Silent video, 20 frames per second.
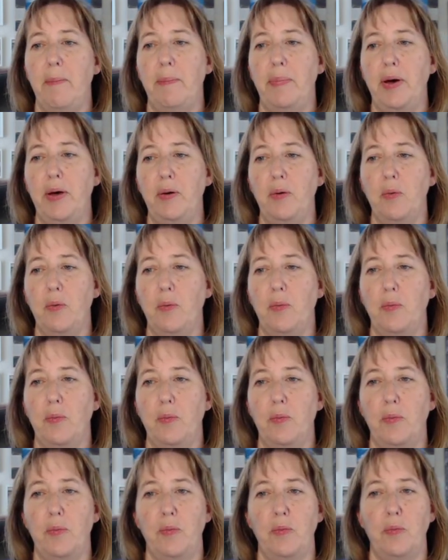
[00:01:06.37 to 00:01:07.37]
But
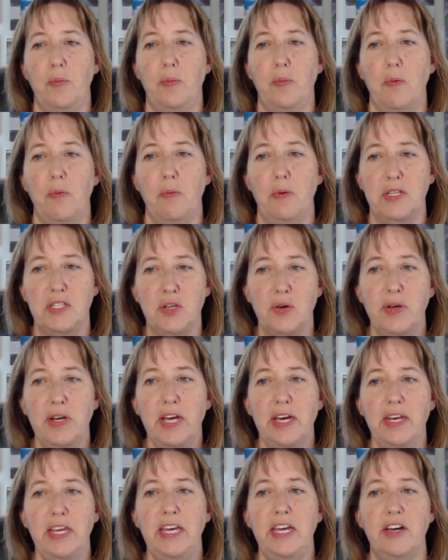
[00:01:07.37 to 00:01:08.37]
what's going
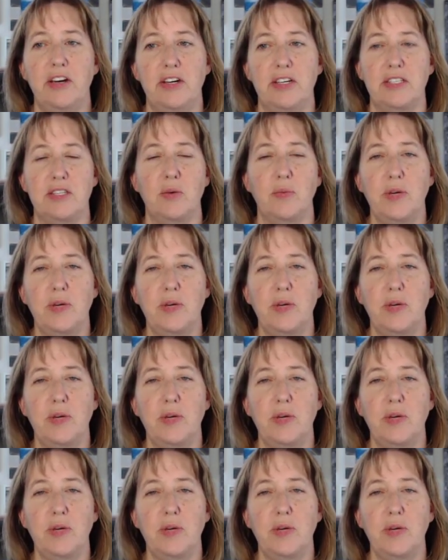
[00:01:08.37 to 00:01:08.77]
on here is